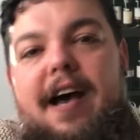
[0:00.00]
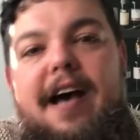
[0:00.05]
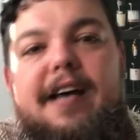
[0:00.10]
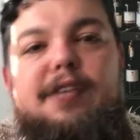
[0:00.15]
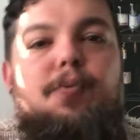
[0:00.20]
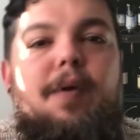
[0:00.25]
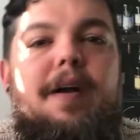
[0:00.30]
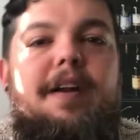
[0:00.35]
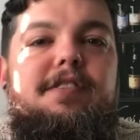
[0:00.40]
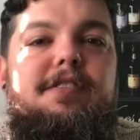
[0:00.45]

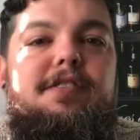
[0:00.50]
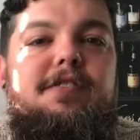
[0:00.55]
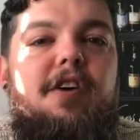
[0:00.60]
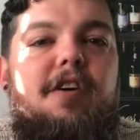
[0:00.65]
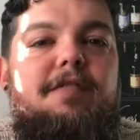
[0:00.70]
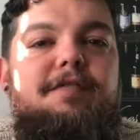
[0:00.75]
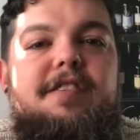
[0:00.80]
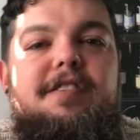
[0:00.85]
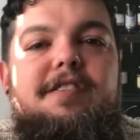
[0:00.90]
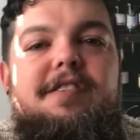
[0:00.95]
as well as
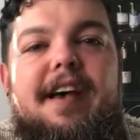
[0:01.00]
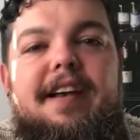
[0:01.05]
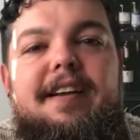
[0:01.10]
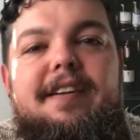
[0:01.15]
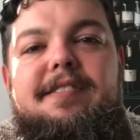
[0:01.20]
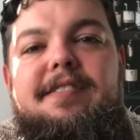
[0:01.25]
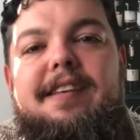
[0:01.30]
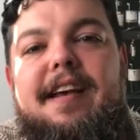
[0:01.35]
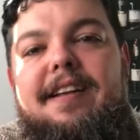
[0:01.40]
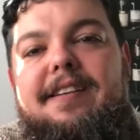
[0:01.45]
softer
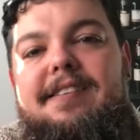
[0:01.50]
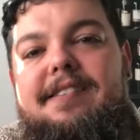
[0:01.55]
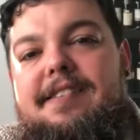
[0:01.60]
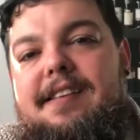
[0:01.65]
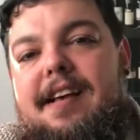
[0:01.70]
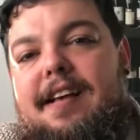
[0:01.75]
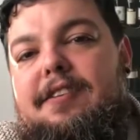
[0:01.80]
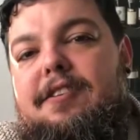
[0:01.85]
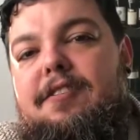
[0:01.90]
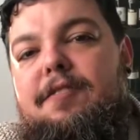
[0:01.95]
tannins and a
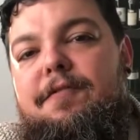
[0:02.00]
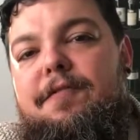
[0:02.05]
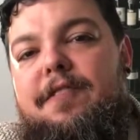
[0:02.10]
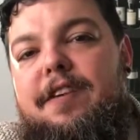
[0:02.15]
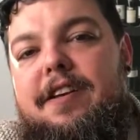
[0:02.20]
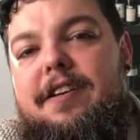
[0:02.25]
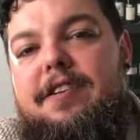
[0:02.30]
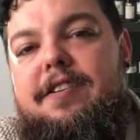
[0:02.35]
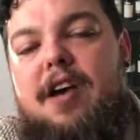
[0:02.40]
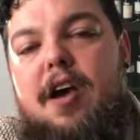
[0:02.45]
subtle
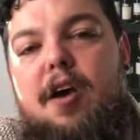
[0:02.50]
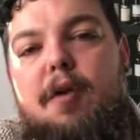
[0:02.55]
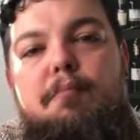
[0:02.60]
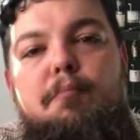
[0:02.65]
finish,